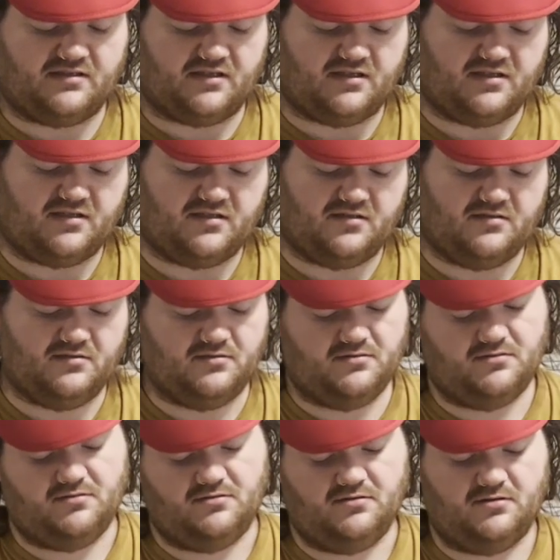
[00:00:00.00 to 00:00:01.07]
I
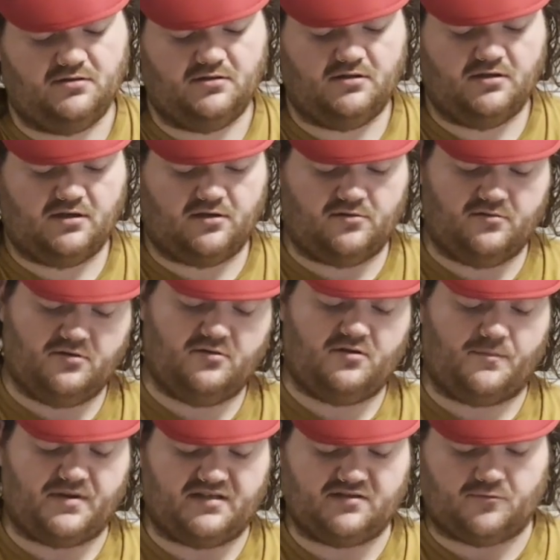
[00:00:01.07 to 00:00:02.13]
don't know the
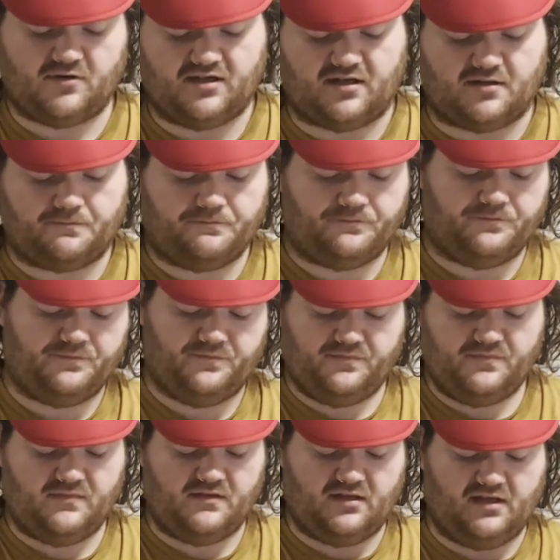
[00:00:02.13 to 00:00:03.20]
best way to
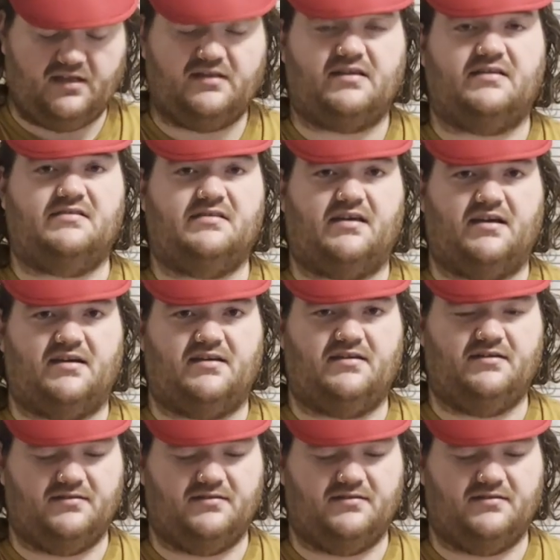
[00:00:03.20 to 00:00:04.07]
eat this guy.